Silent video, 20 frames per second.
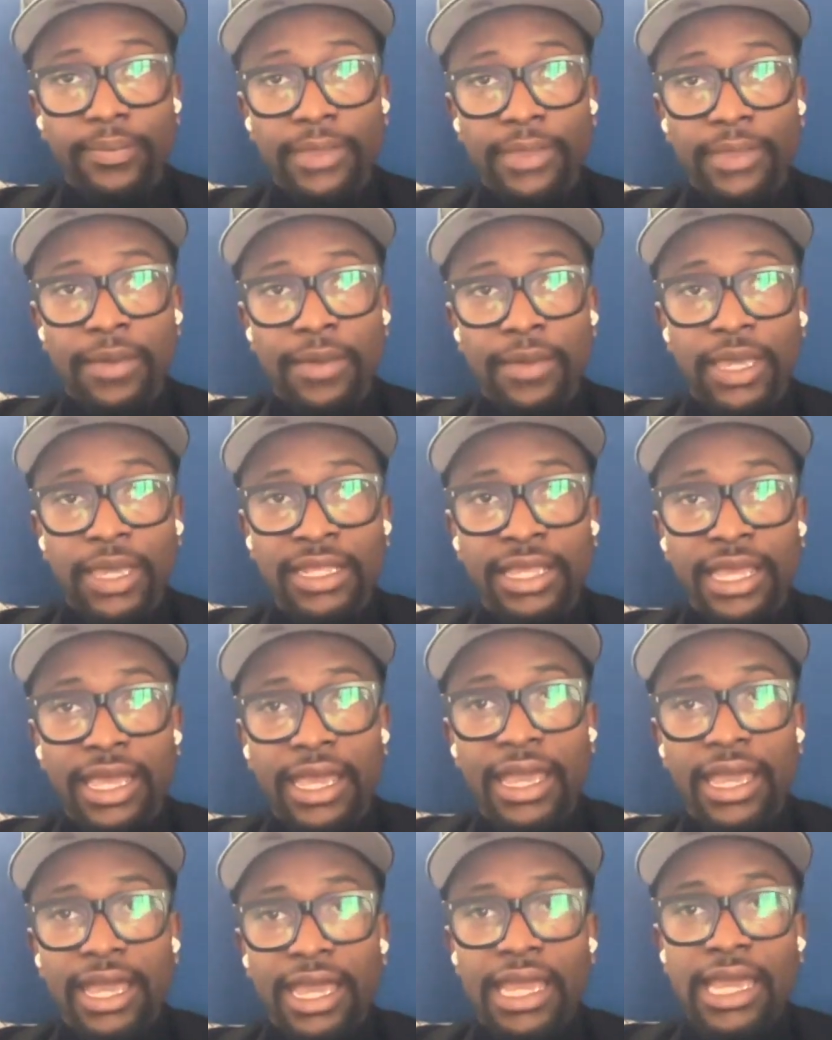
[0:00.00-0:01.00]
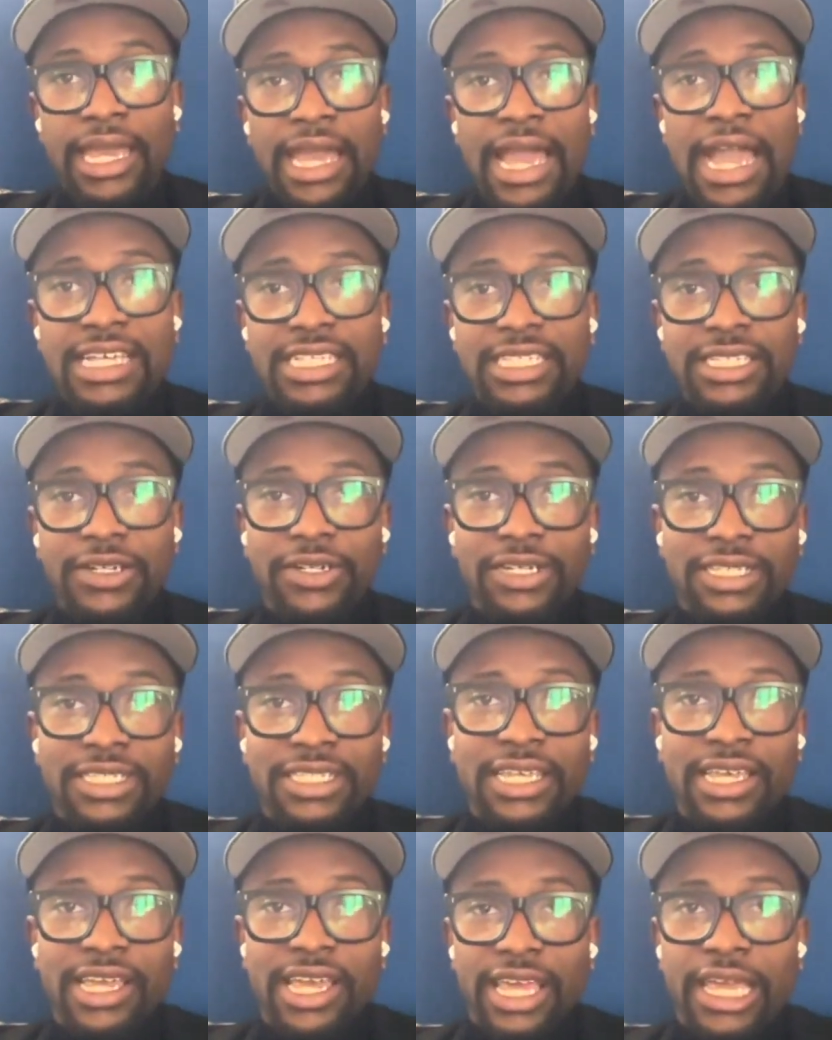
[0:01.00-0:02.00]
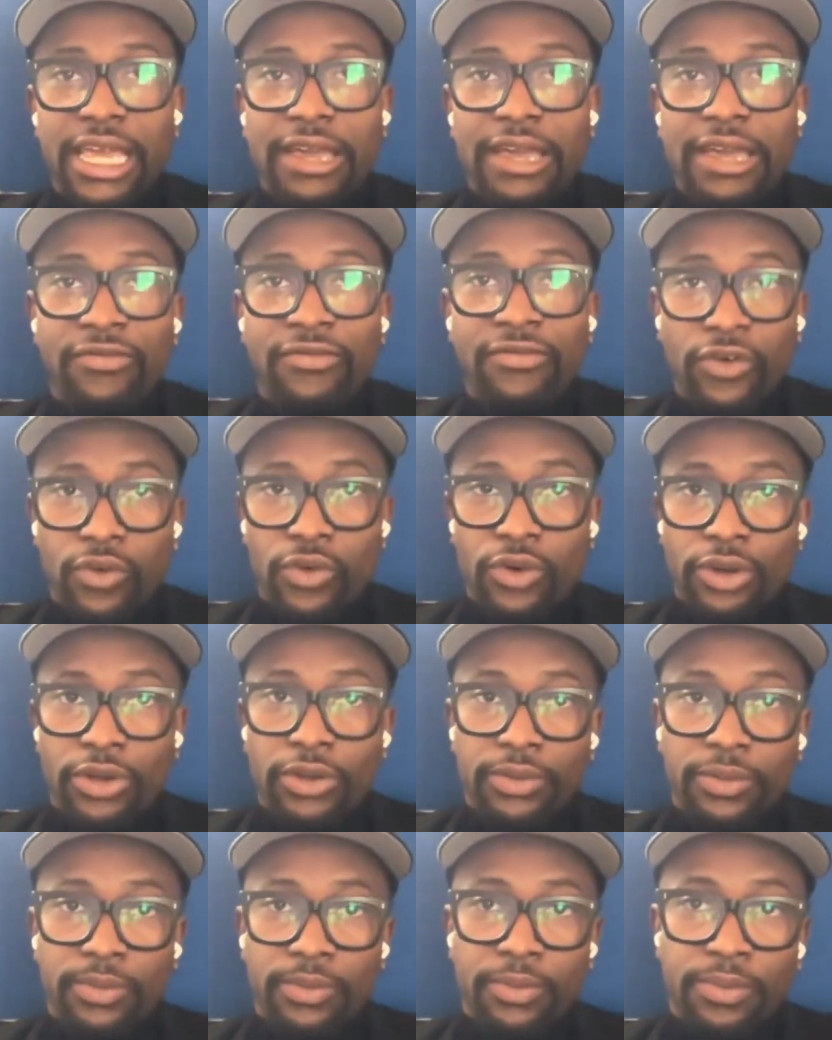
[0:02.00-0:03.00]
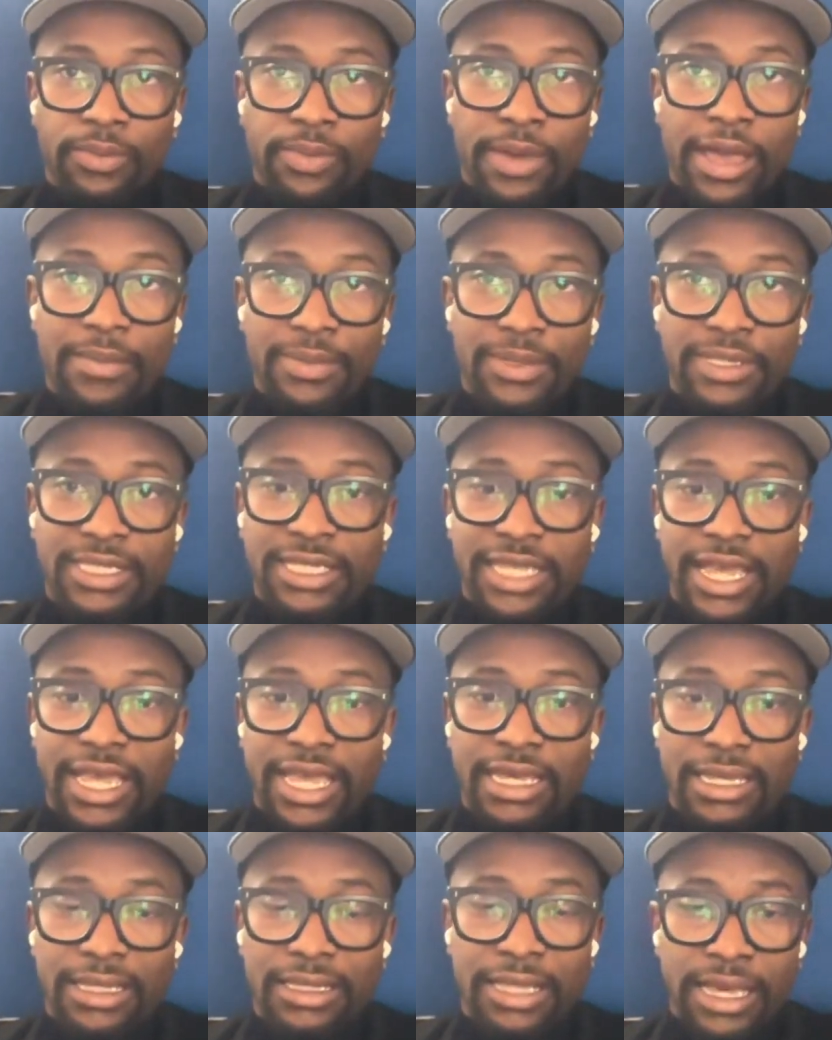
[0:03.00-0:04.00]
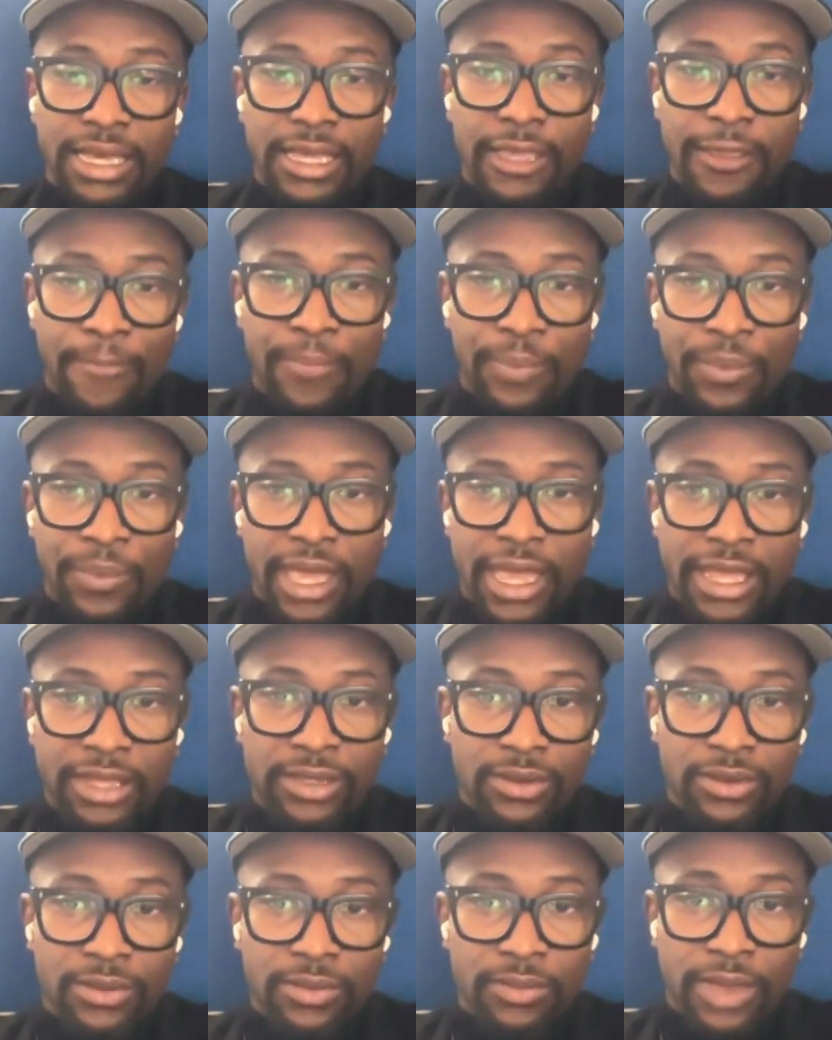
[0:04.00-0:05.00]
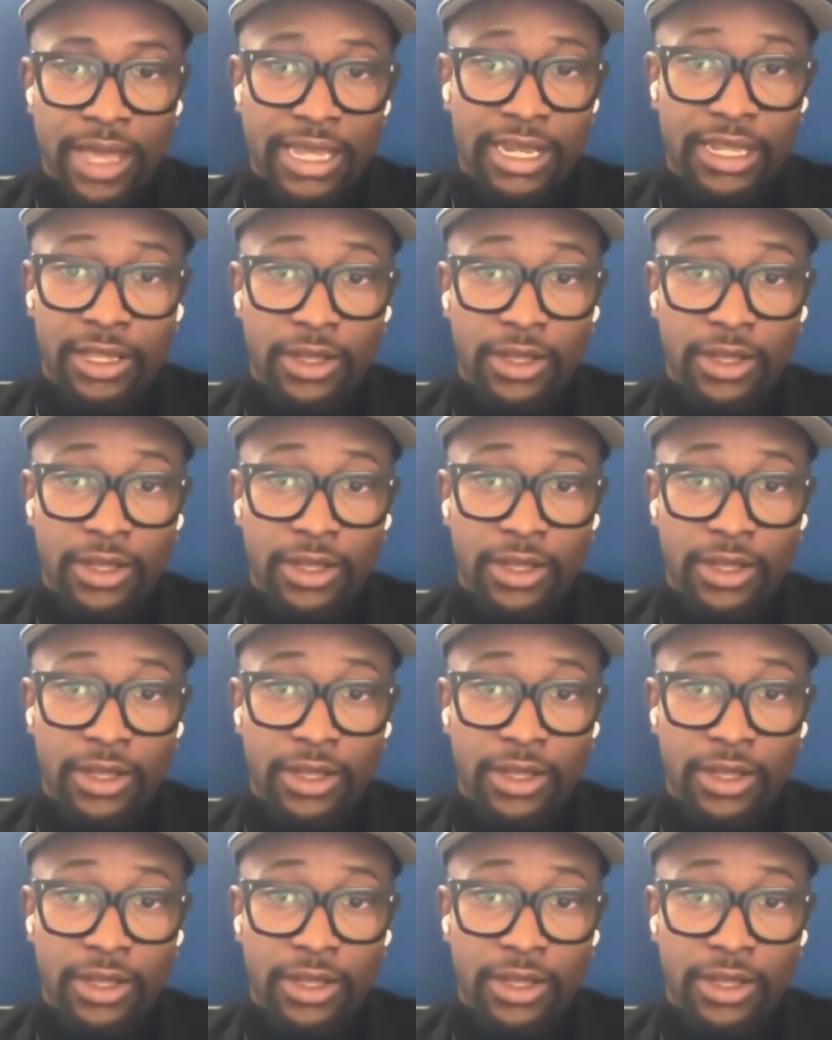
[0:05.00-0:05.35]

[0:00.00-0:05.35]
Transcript: I mean, I started singing at four by mistake. Like I, I didn't